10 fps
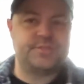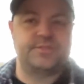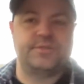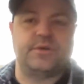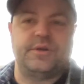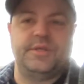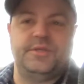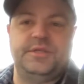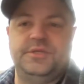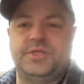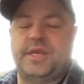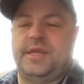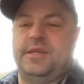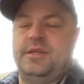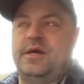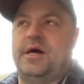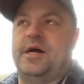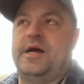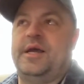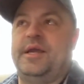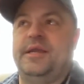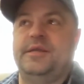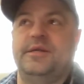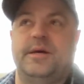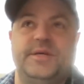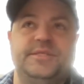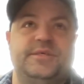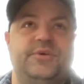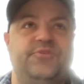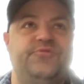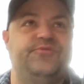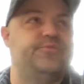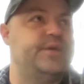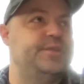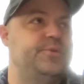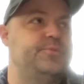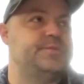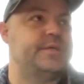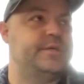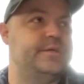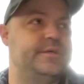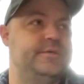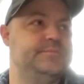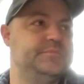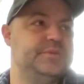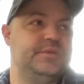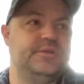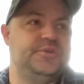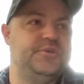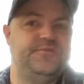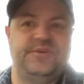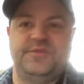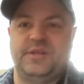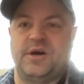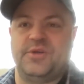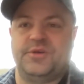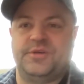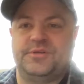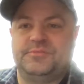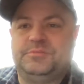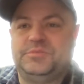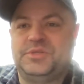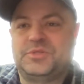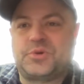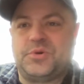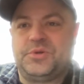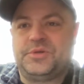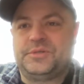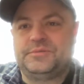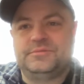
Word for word: started DJing, I got myself I think it was like a fifty dollar controller